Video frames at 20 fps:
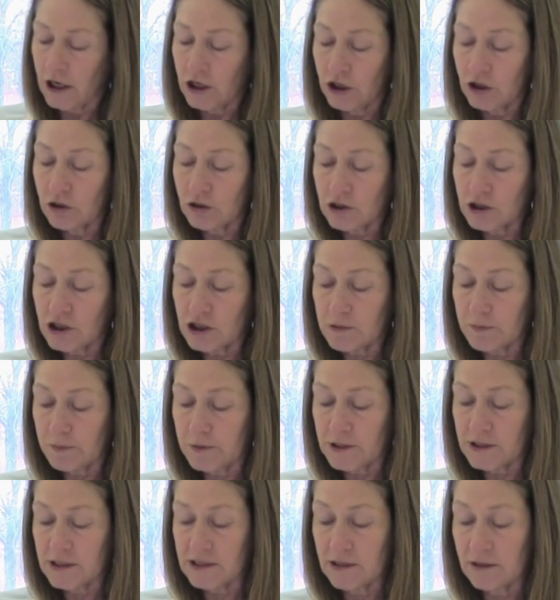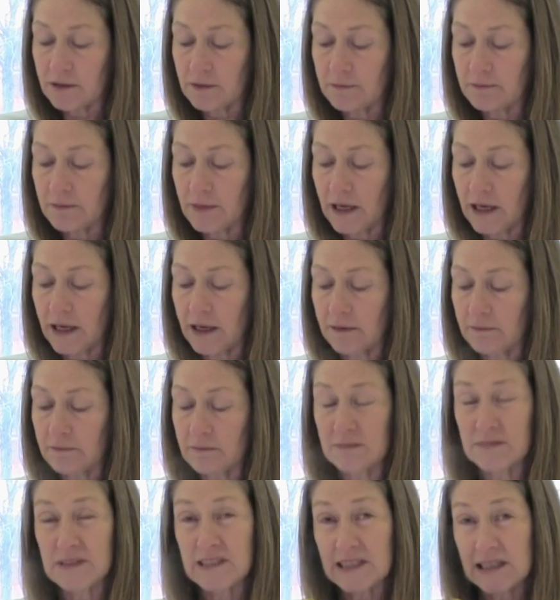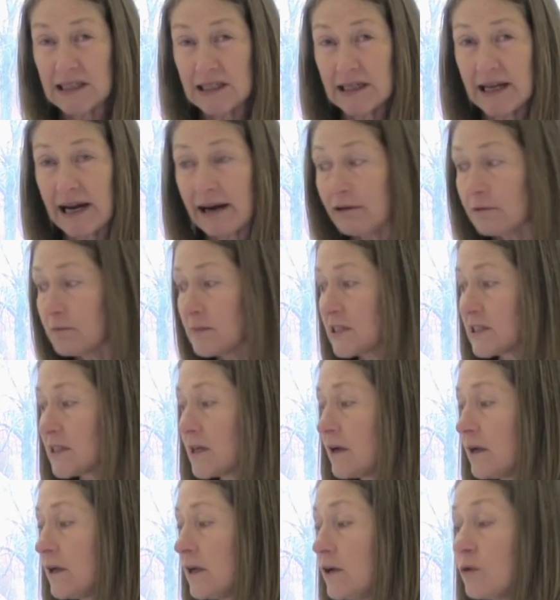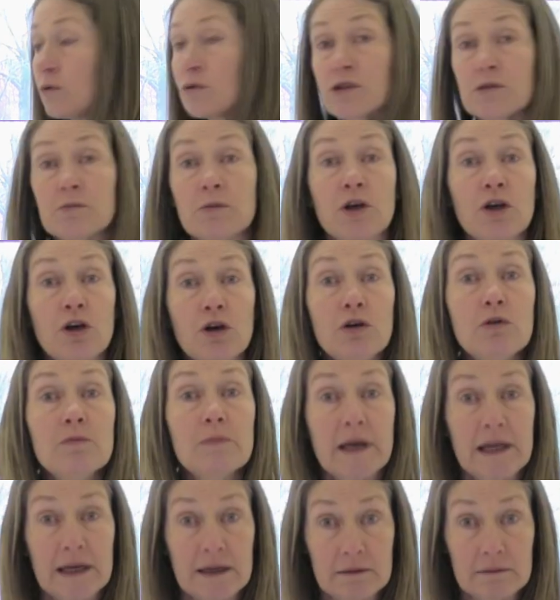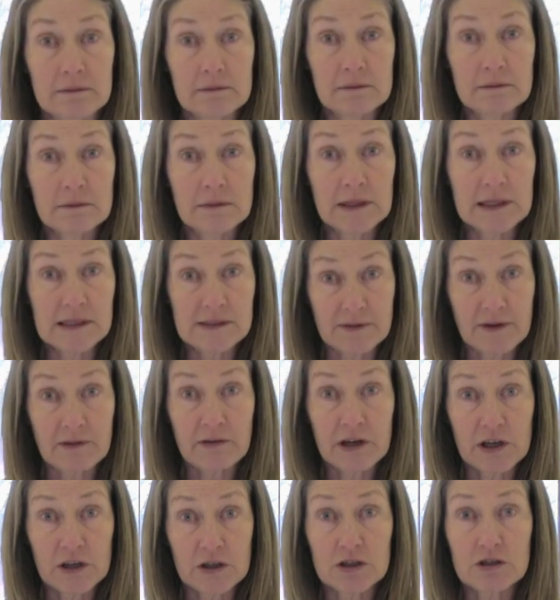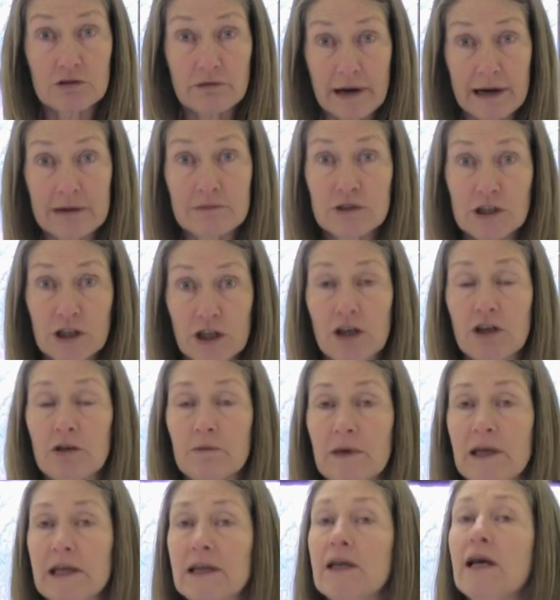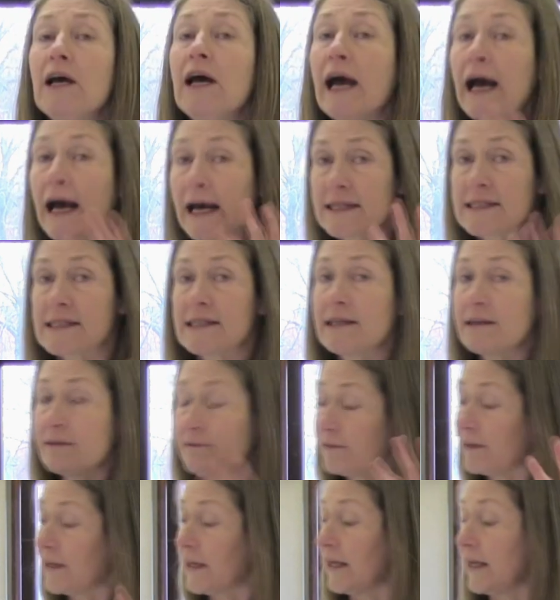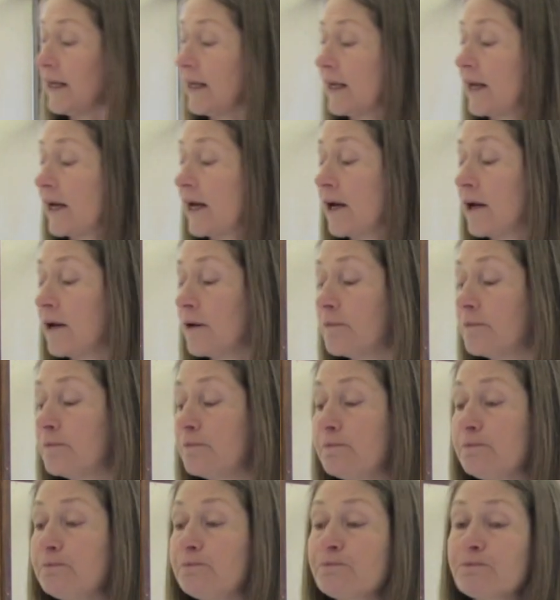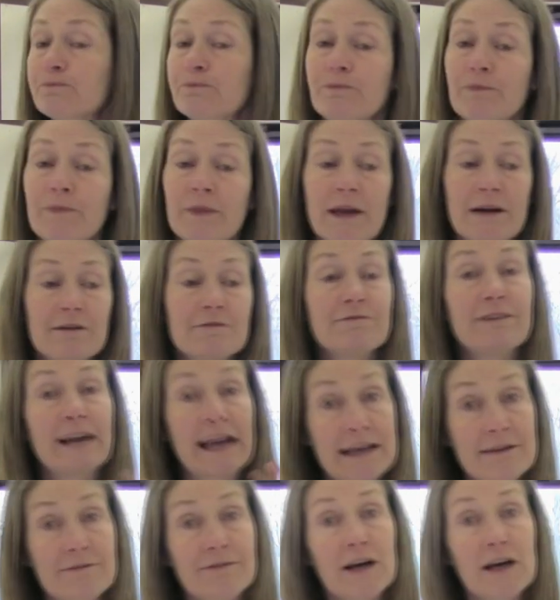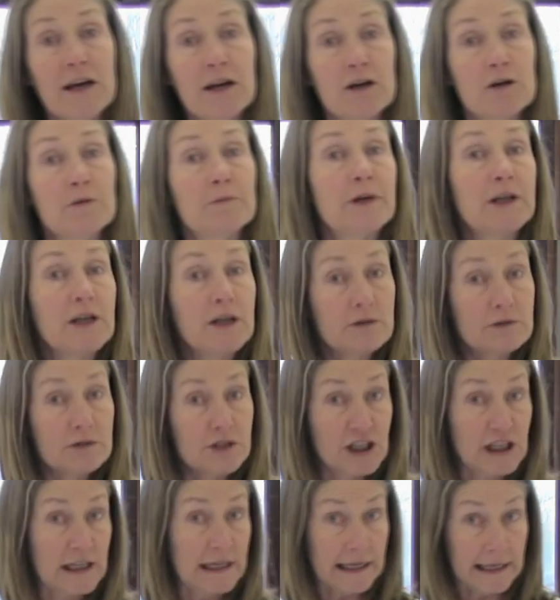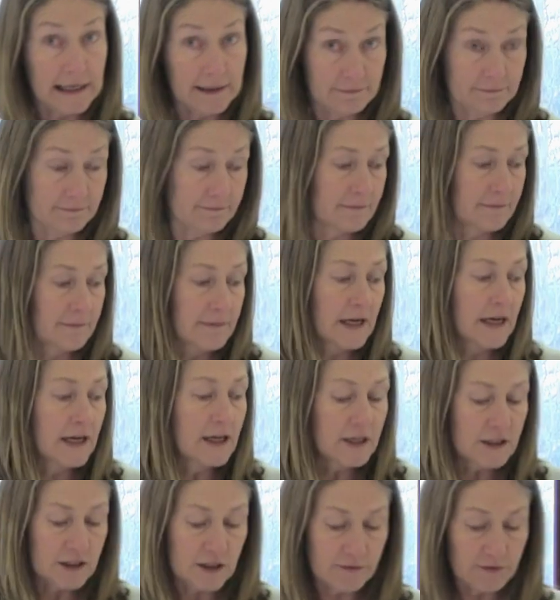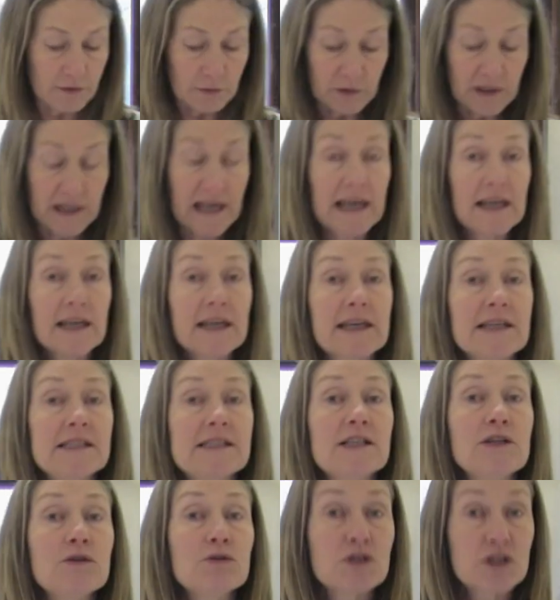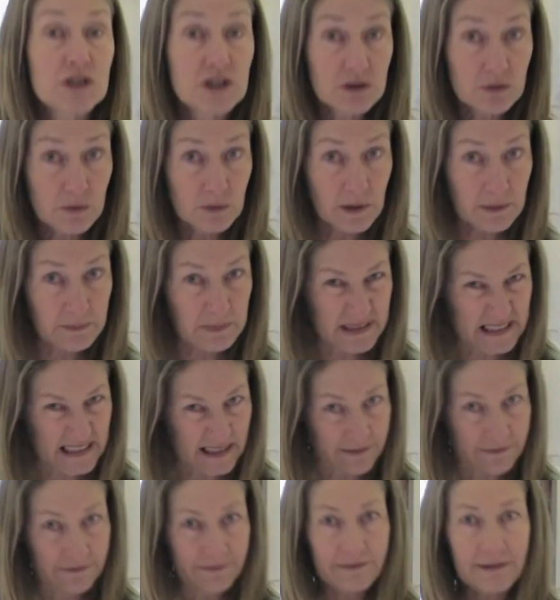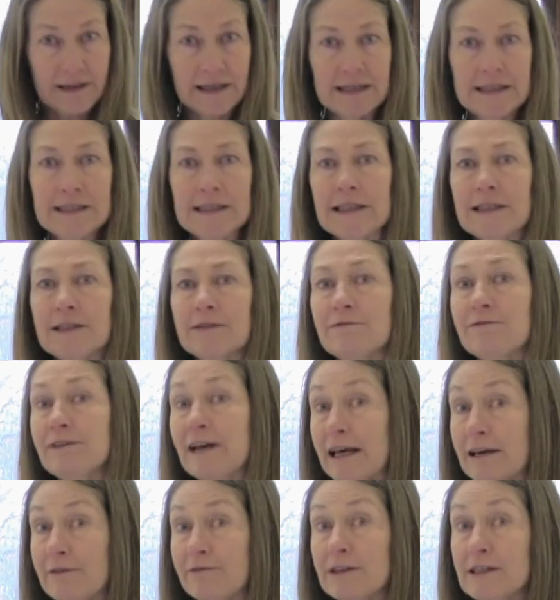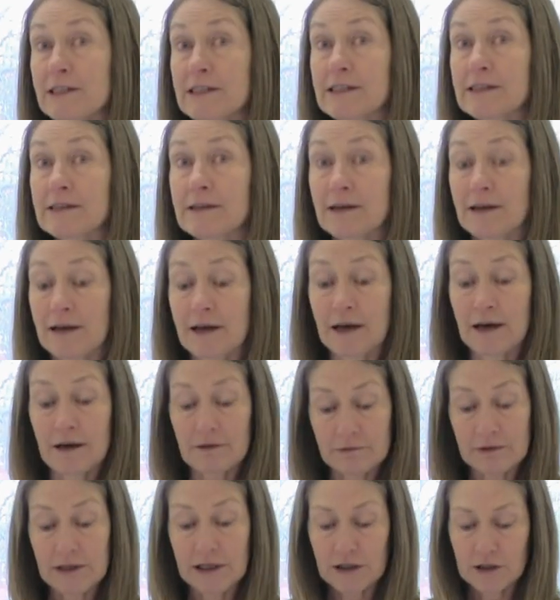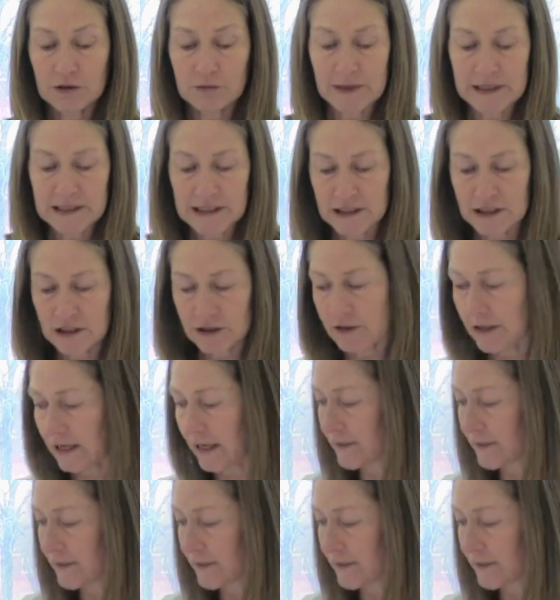You could just put some a little garam masala or some cumin. It's very good. Ground cumin adds a lovely flavour, but no chilli. So if you want to get your kids used to a bit of Indian flavours, really good way to do